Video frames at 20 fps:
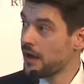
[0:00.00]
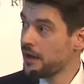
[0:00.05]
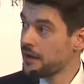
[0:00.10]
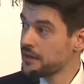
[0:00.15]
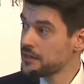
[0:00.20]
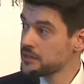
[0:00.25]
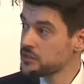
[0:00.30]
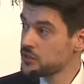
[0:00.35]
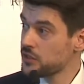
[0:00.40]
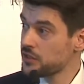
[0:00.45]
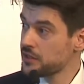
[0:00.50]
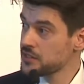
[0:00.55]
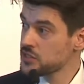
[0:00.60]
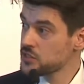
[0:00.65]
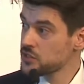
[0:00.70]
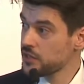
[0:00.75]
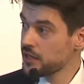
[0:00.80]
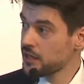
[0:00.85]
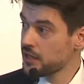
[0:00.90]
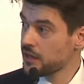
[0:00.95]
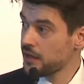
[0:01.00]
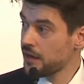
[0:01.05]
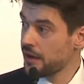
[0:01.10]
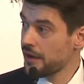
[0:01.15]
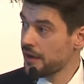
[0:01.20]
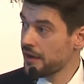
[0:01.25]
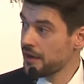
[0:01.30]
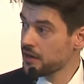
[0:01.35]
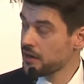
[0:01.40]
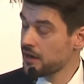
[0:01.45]
Interesting
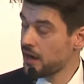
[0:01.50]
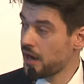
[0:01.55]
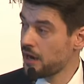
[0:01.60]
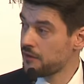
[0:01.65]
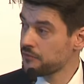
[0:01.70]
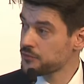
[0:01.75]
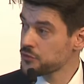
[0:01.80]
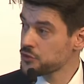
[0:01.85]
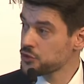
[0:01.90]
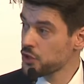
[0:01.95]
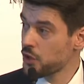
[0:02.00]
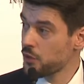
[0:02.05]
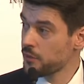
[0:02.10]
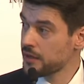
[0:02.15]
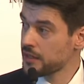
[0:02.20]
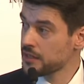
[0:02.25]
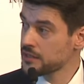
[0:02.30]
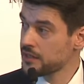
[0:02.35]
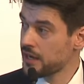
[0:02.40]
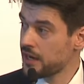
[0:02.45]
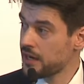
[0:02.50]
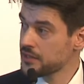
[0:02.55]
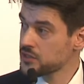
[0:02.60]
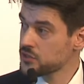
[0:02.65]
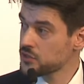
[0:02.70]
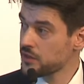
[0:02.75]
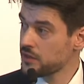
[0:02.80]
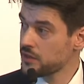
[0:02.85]
graph showing that